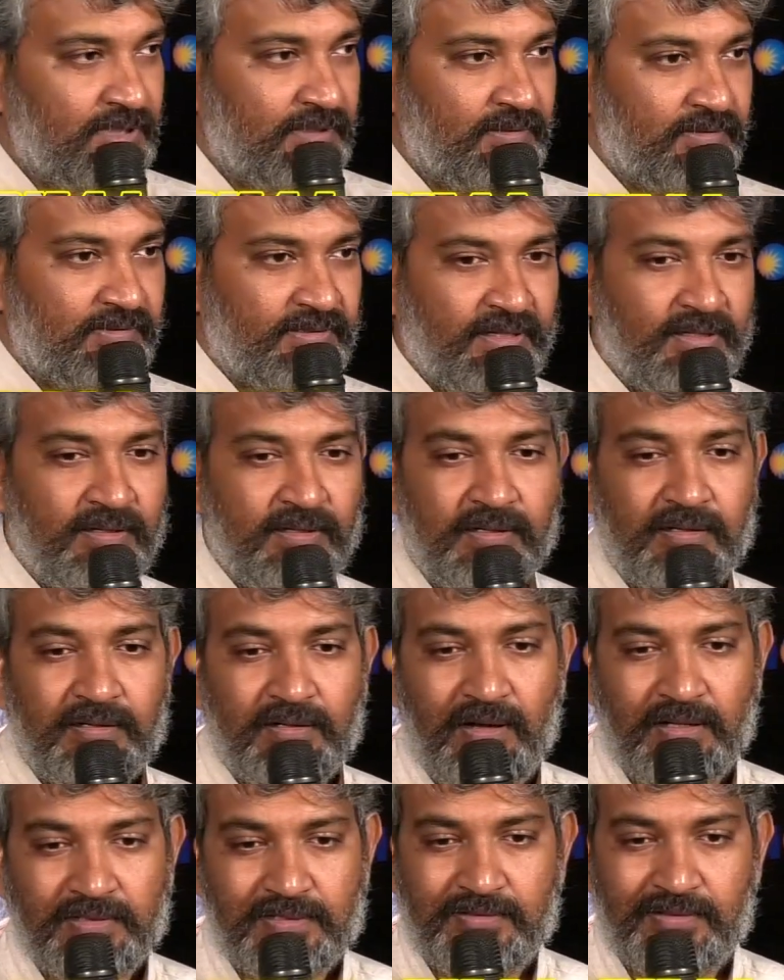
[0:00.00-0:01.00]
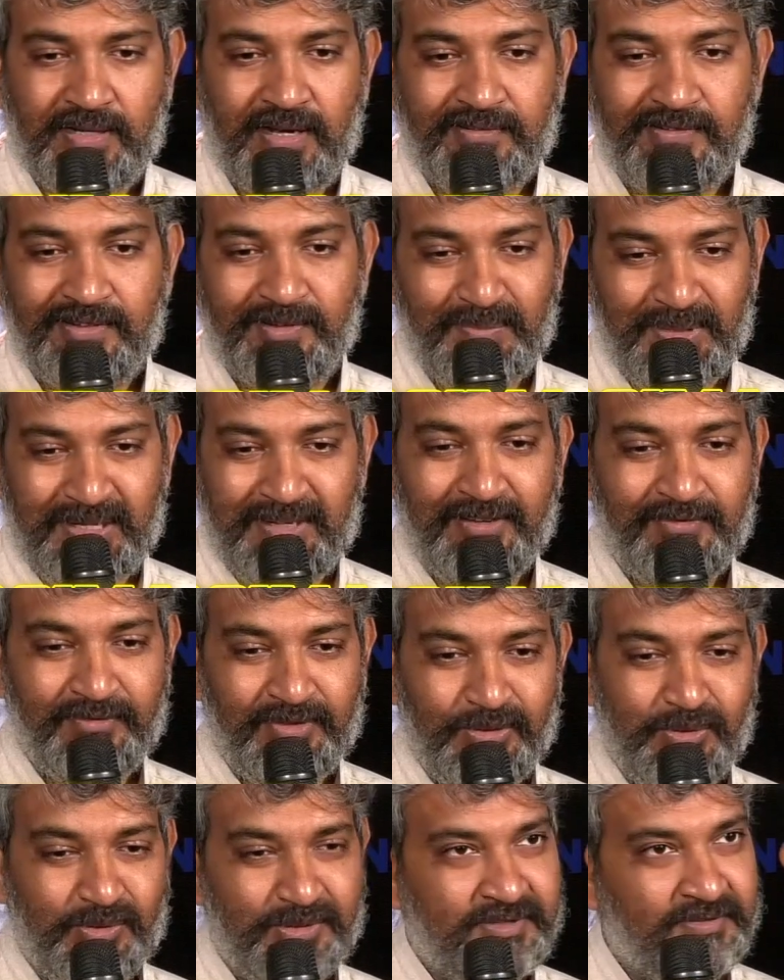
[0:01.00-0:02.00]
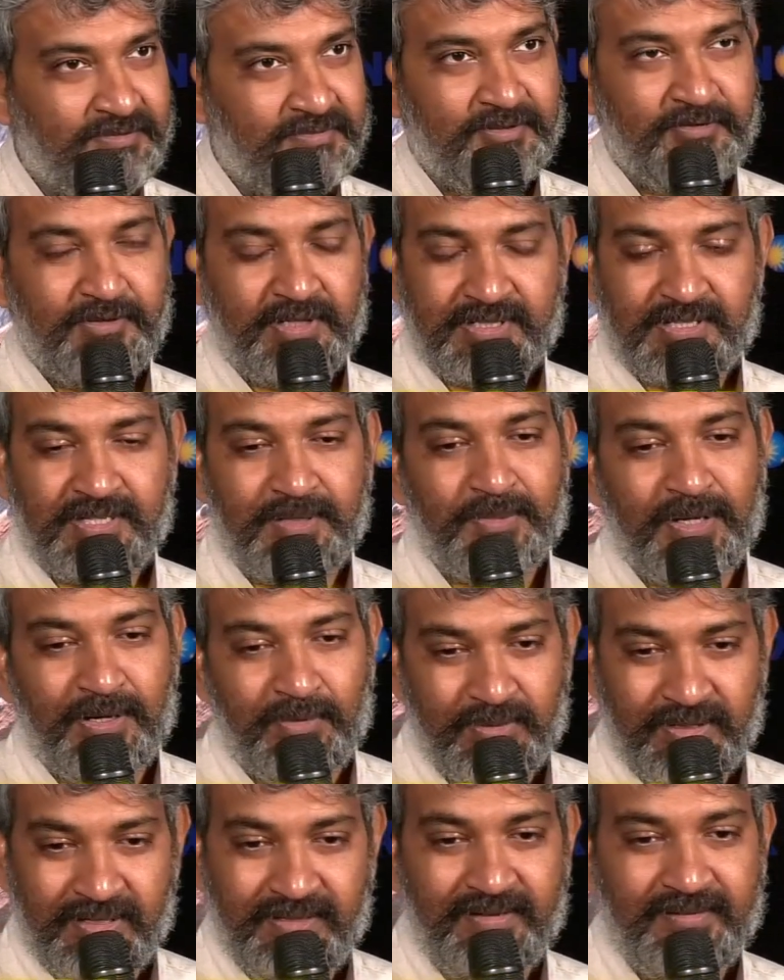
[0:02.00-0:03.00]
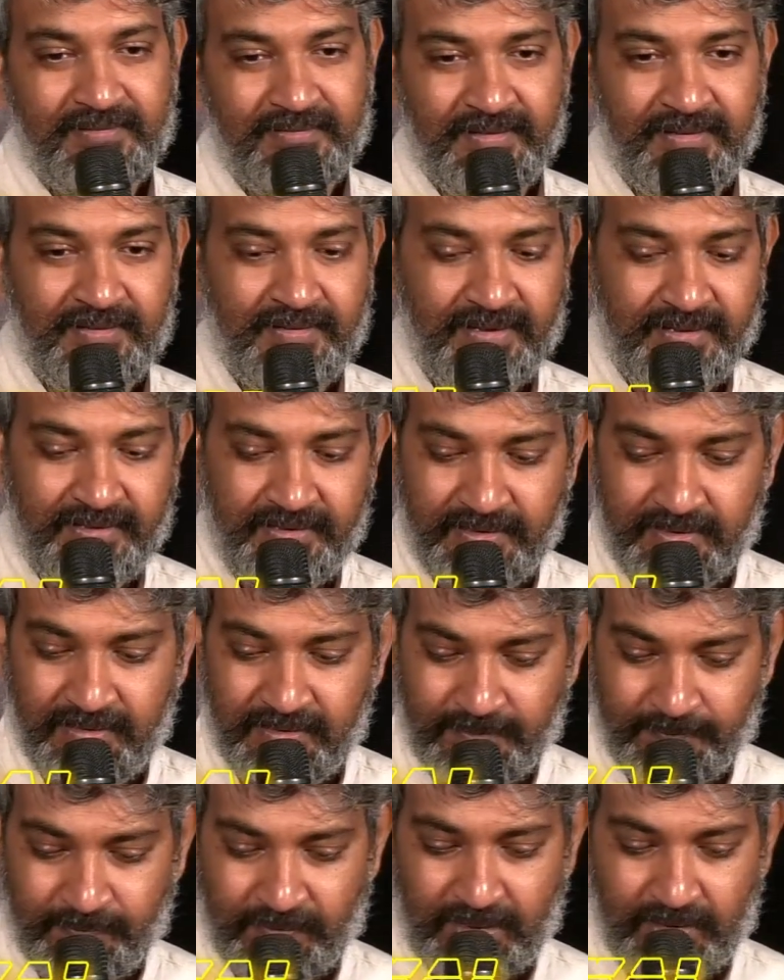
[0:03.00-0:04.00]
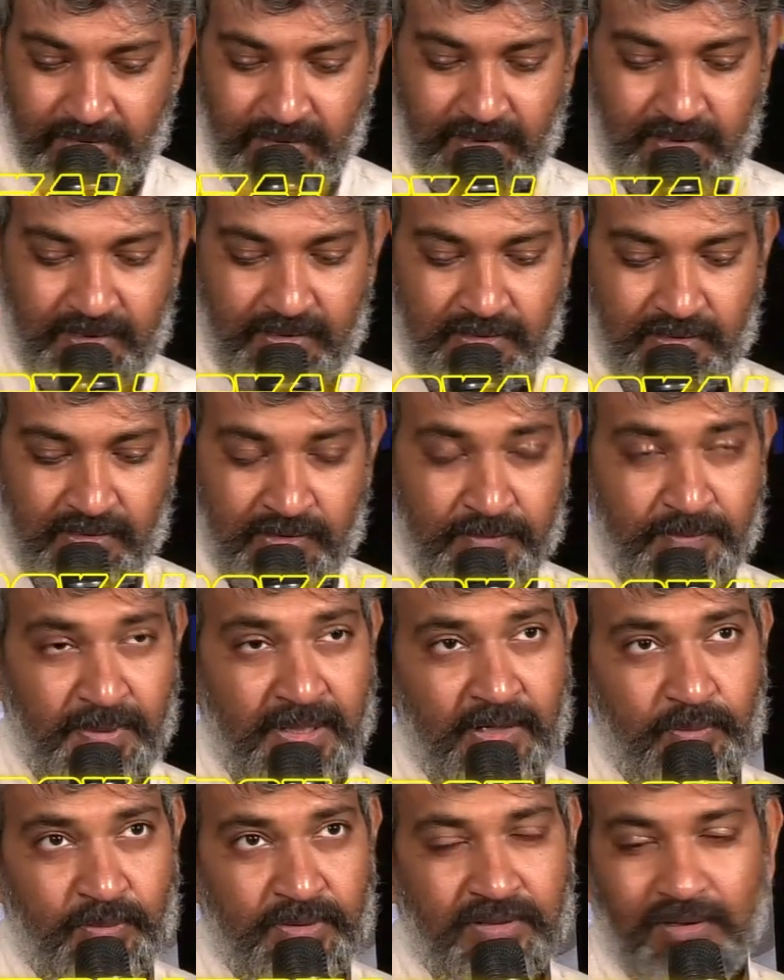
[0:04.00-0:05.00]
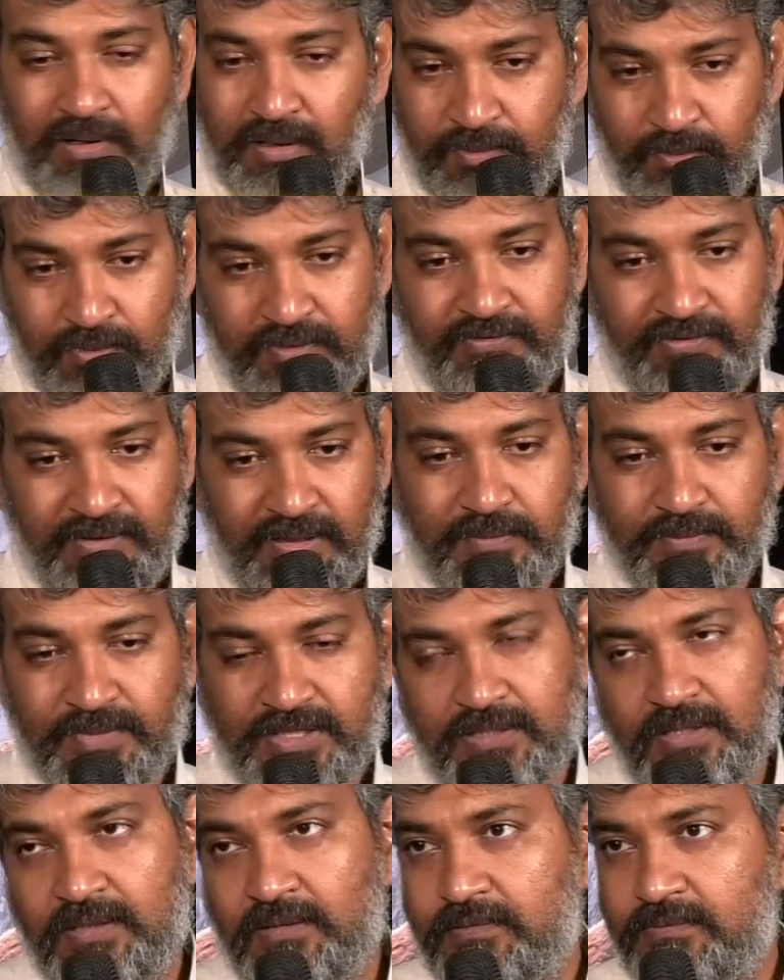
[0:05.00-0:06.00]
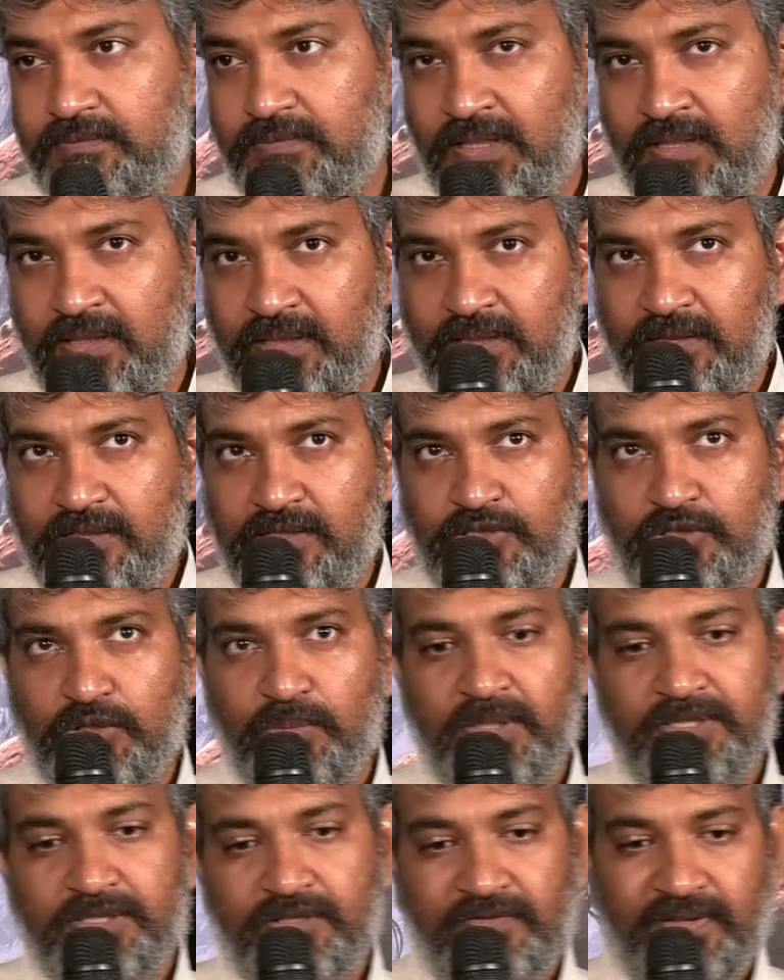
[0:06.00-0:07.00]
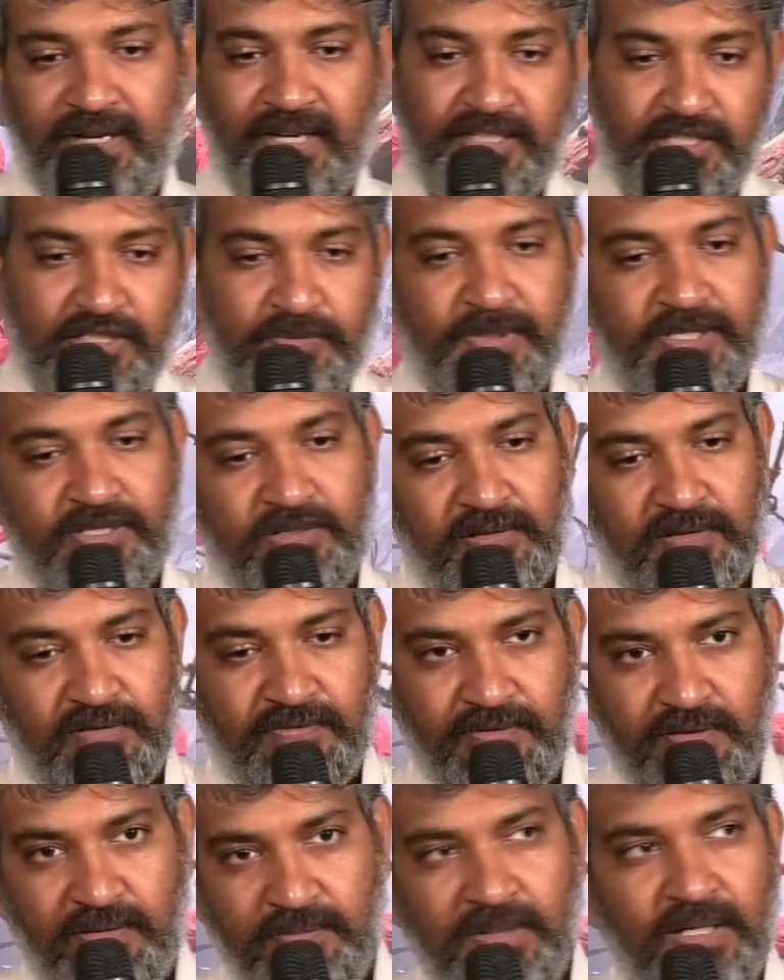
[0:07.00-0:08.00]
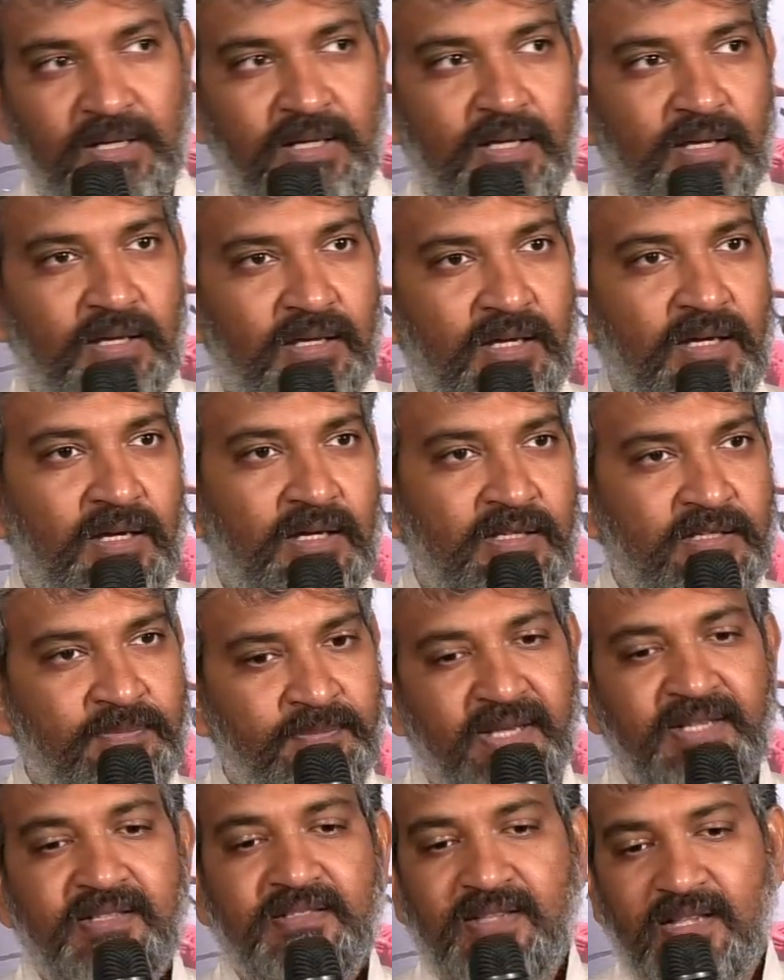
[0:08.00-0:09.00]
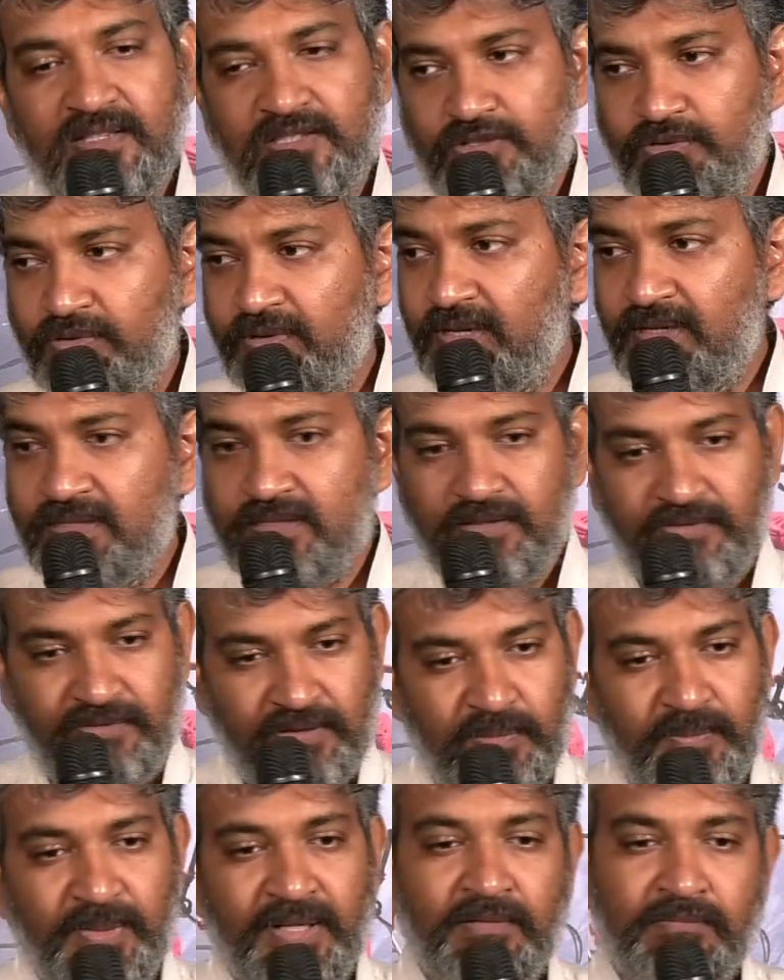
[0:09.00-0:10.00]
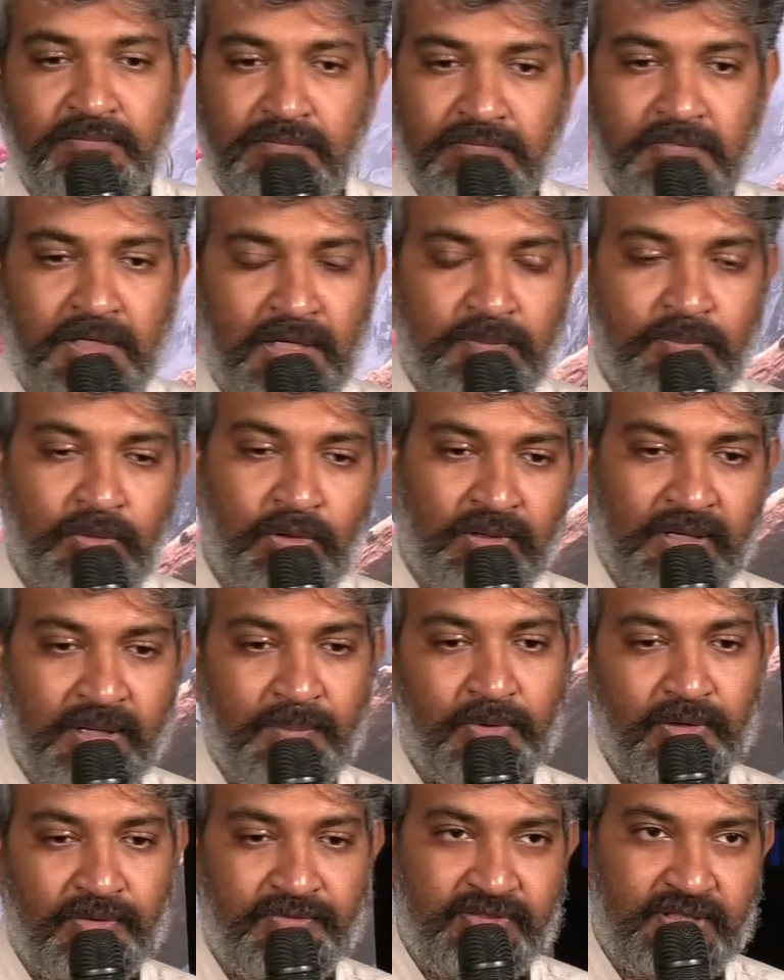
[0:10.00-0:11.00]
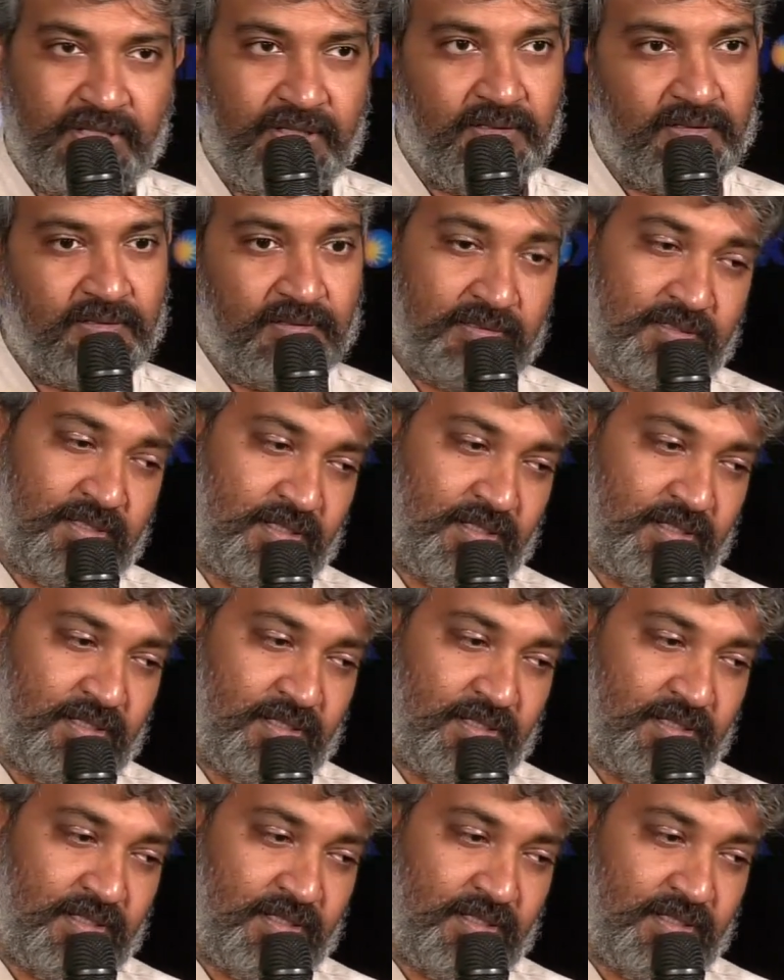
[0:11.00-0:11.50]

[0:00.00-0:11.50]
trailer crossed 100 million views first time ever in India, on par with Hollywood films. So there is so much of anticipation on the film. It makes sense to release the film in more number of theaters.